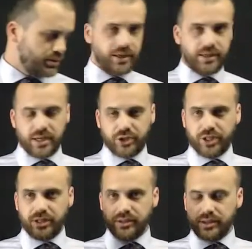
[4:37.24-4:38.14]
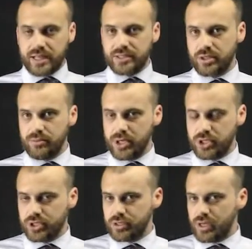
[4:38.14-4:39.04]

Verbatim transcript: in a nutshell, that's commission.